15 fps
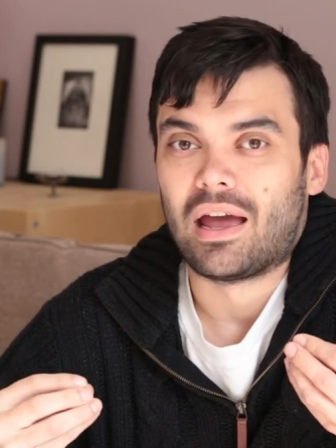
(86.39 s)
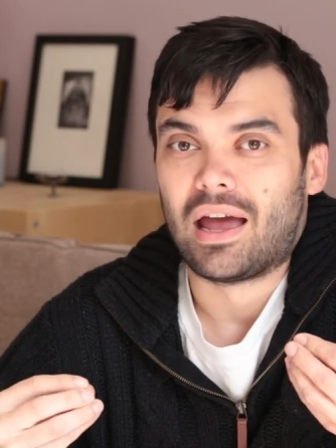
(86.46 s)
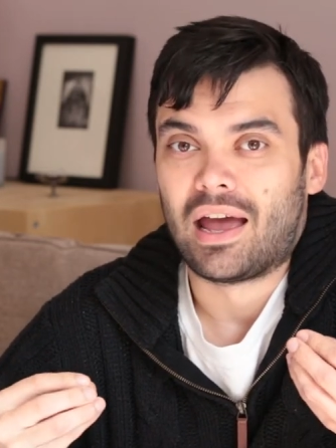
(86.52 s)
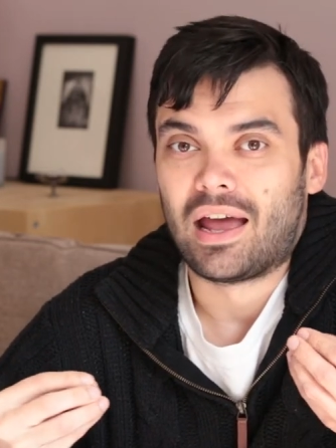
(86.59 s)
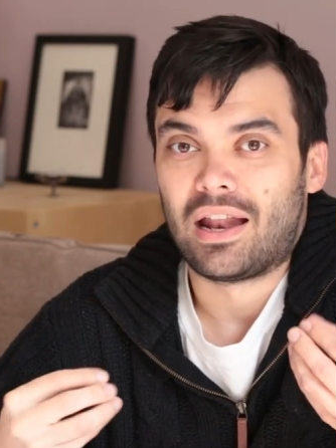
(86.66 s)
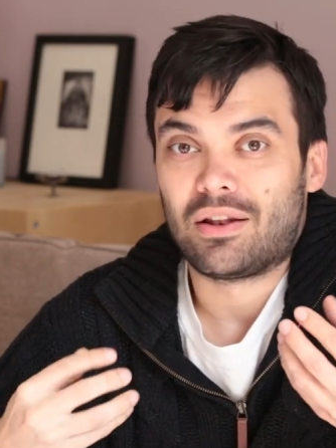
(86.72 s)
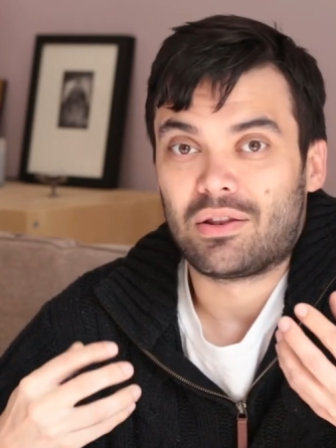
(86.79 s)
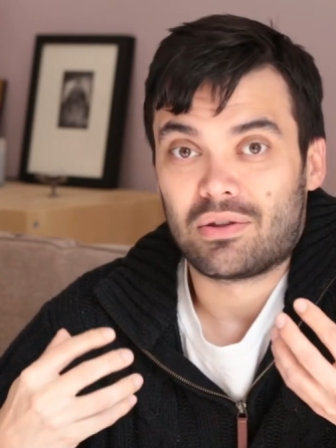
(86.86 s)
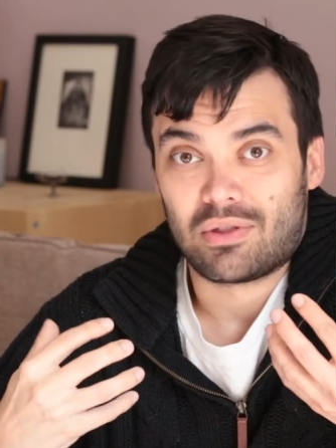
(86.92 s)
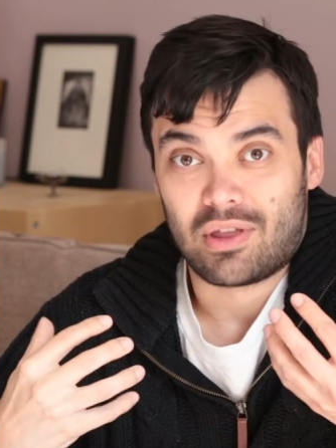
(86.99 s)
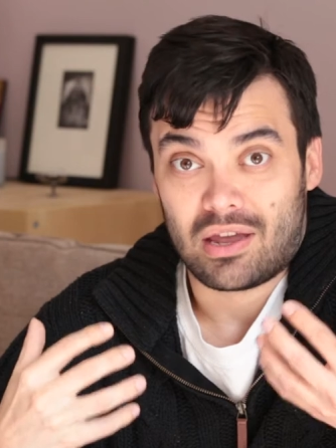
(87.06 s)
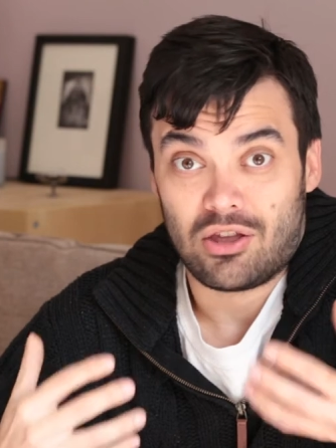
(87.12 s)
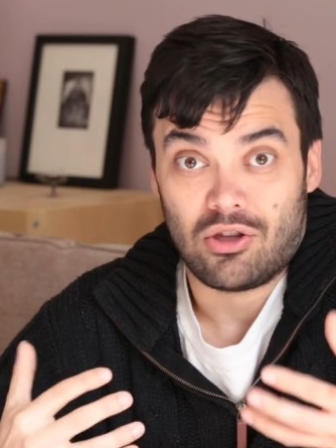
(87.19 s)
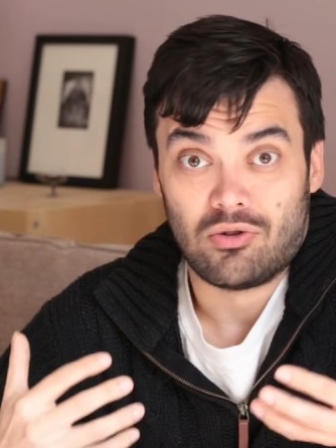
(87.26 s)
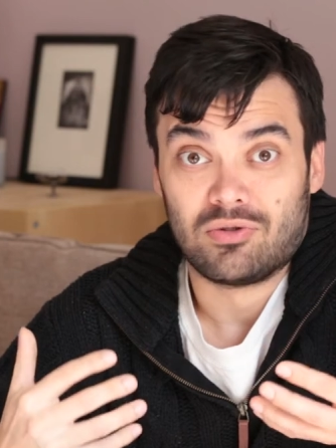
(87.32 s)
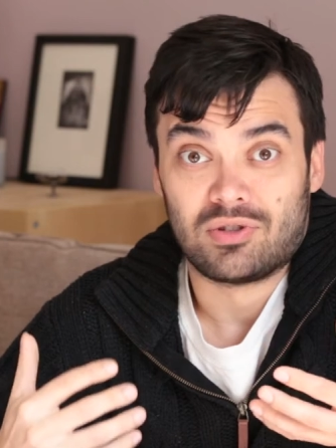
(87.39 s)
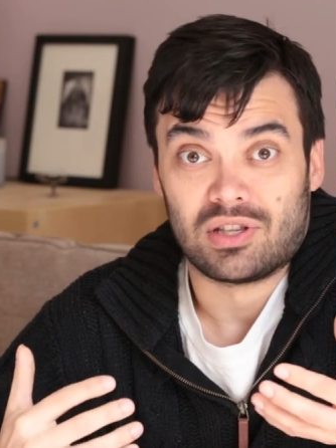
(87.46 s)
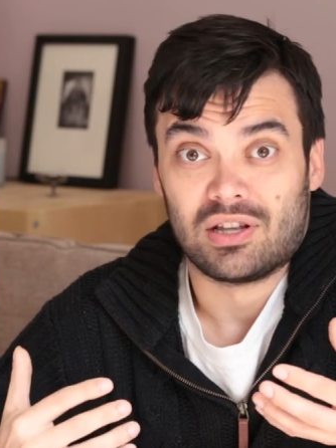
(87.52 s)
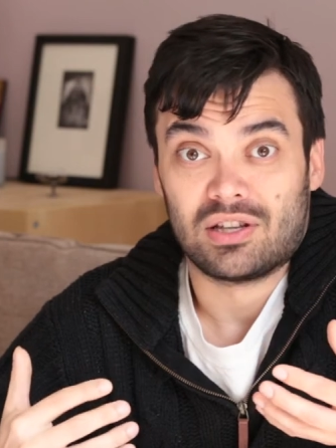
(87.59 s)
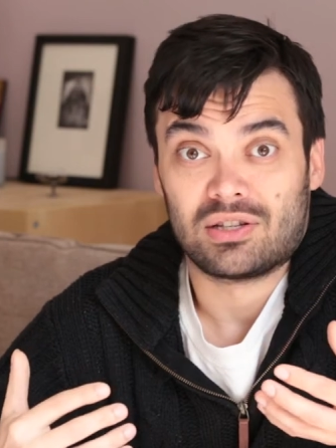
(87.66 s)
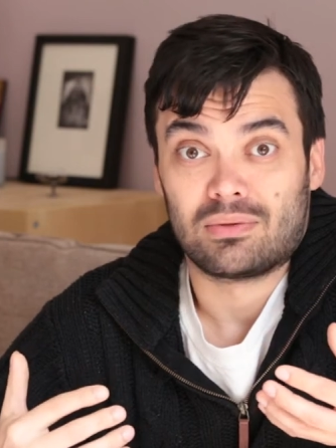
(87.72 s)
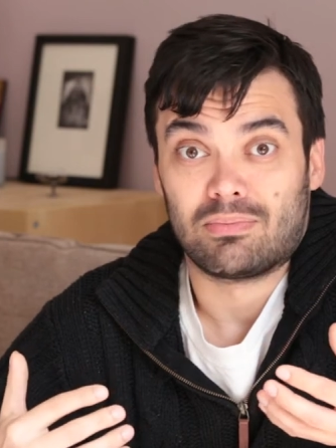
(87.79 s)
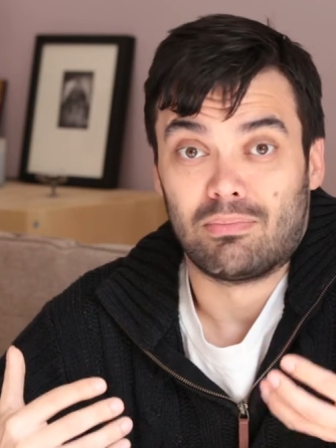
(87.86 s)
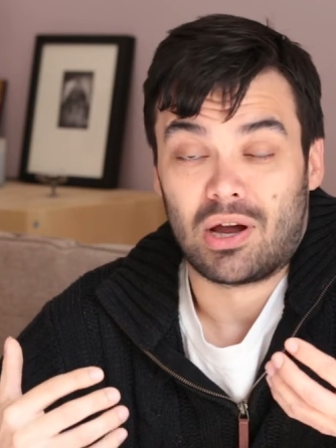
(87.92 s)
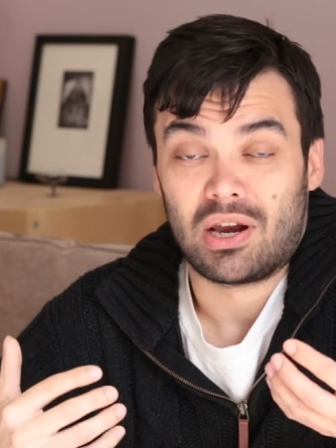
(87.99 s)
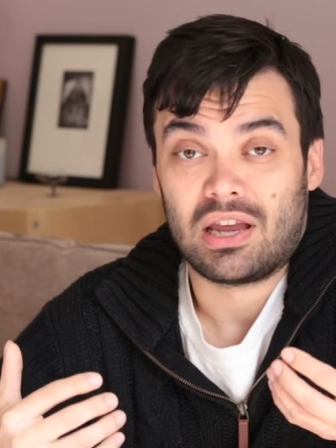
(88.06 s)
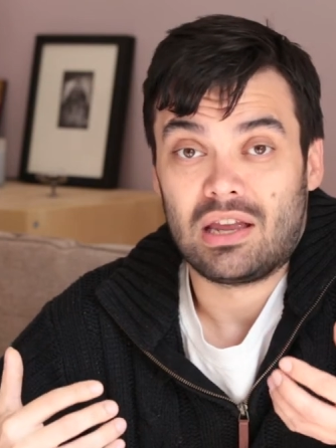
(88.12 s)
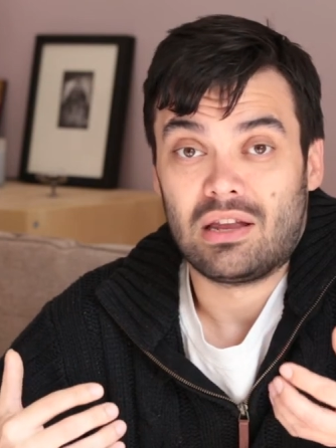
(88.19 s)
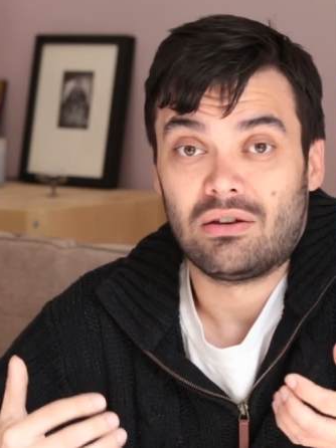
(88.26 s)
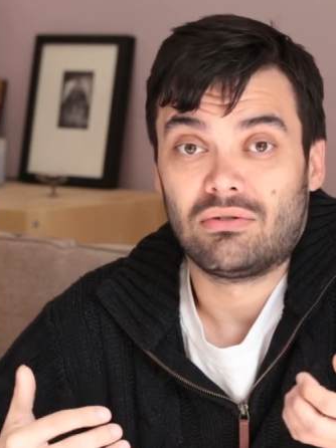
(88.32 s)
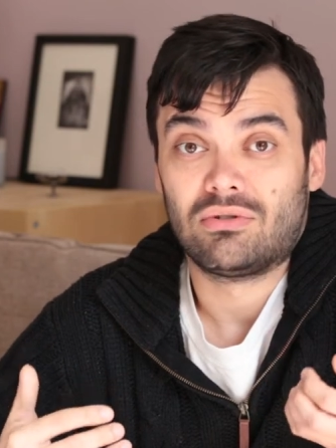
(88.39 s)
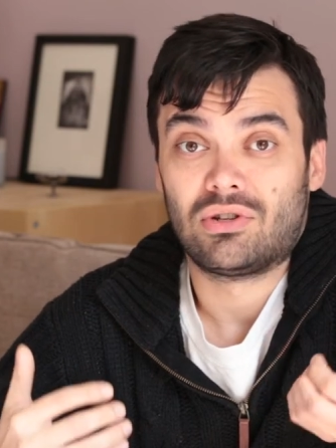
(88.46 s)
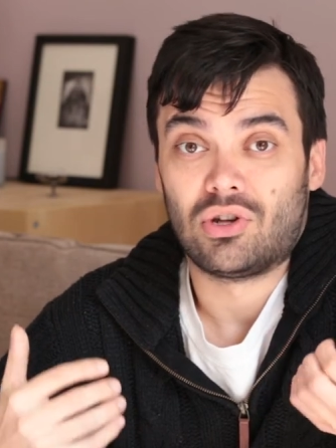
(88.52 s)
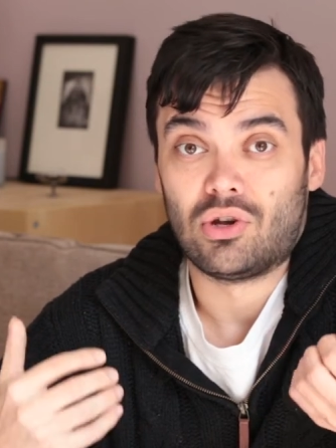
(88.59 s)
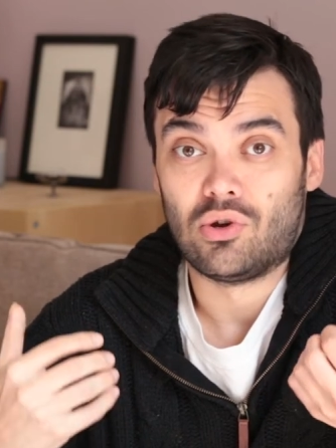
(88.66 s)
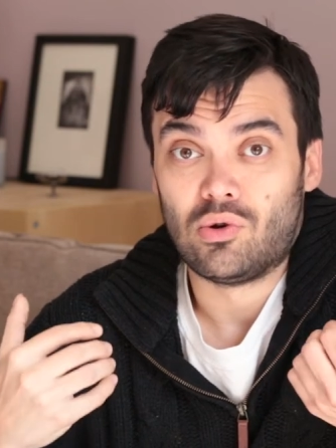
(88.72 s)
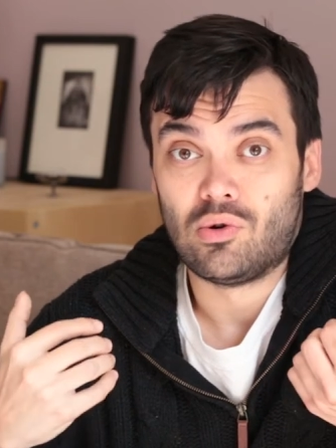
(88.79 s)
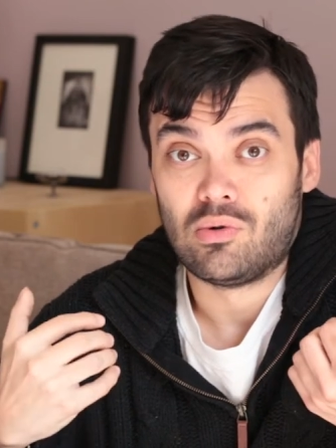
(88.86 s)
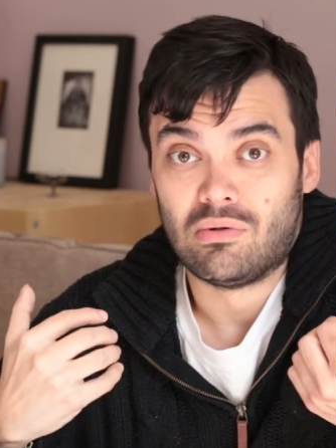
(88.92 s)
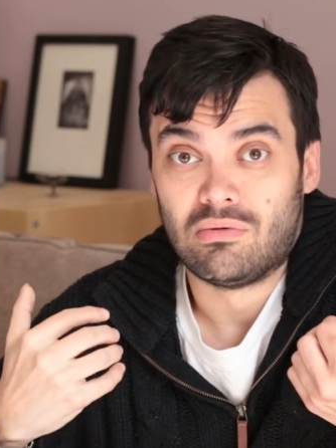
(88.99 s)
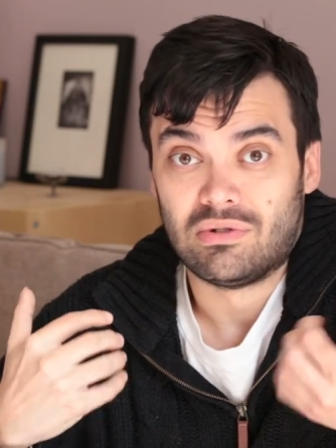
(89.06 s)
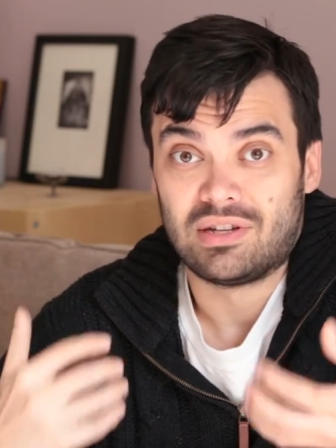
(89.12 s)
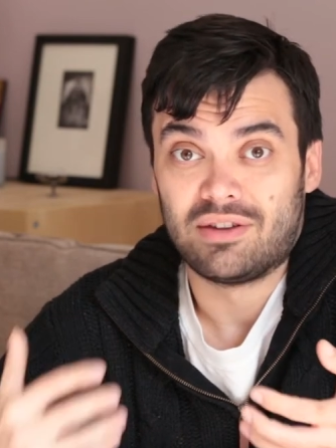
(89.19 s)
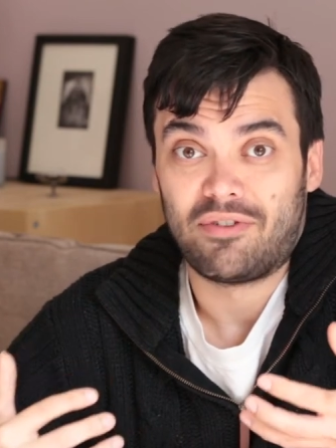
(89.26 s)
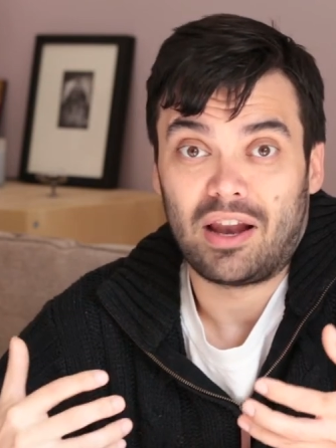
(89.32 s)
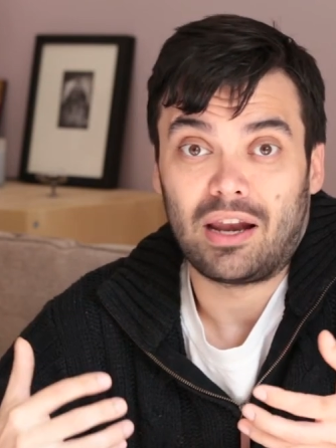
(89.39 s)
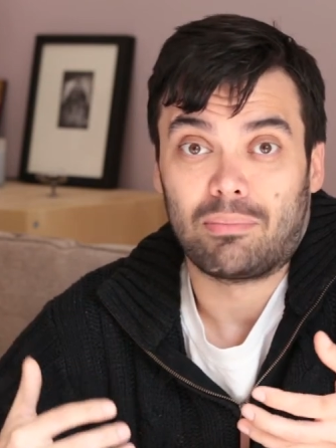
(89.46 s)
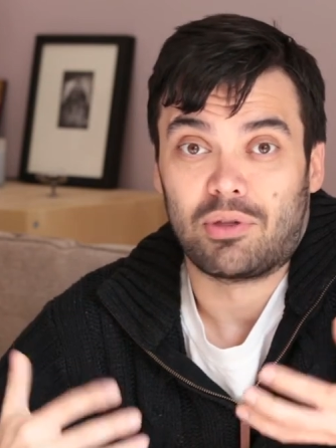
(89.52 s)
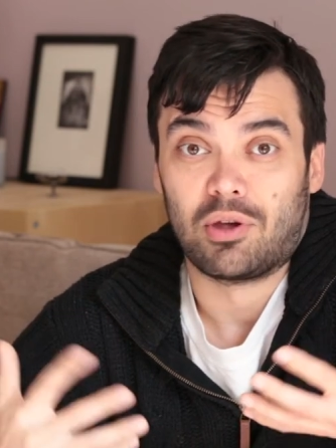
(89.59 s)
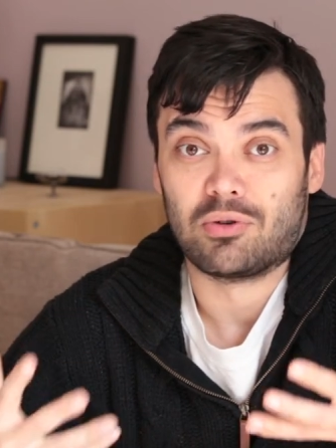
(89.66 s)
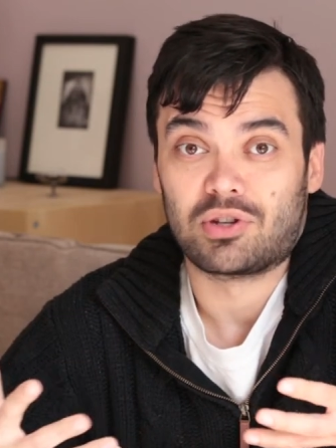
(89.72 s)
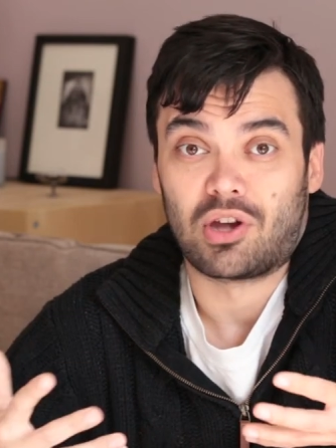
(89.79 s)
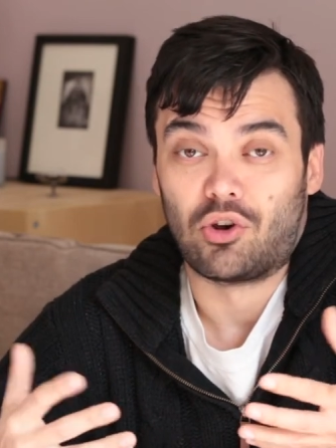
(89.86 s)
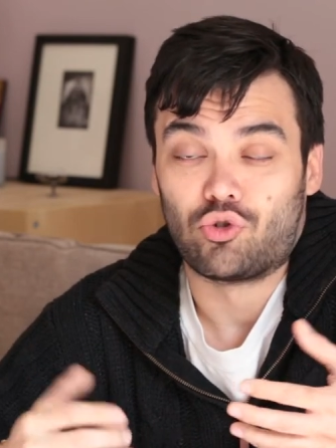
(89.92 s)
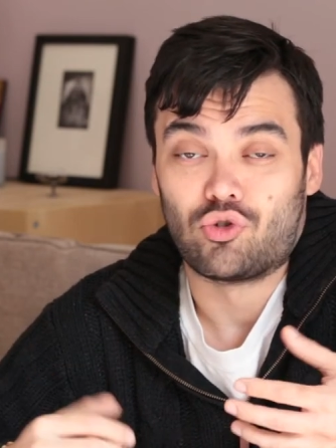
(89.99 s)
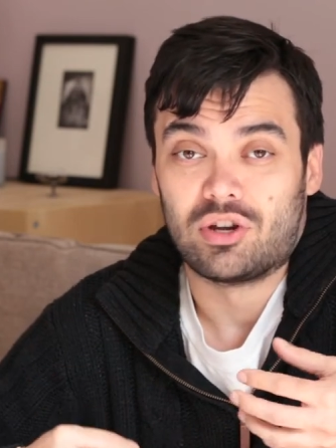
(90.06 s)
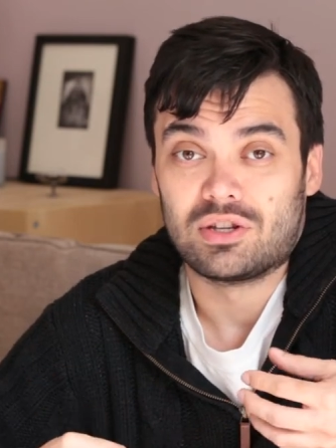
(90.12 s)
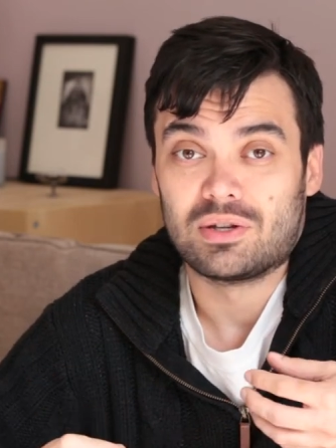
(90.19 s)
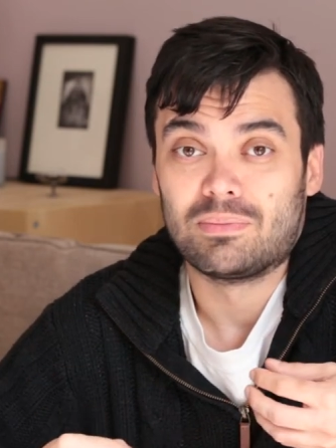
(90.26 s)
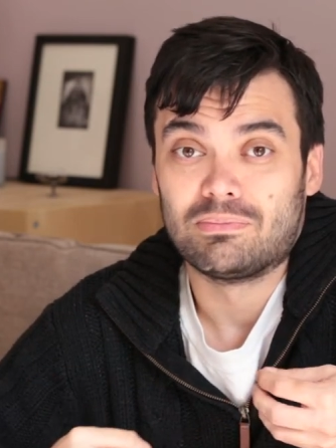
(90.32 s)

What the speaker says: and they use this money to develop those countries.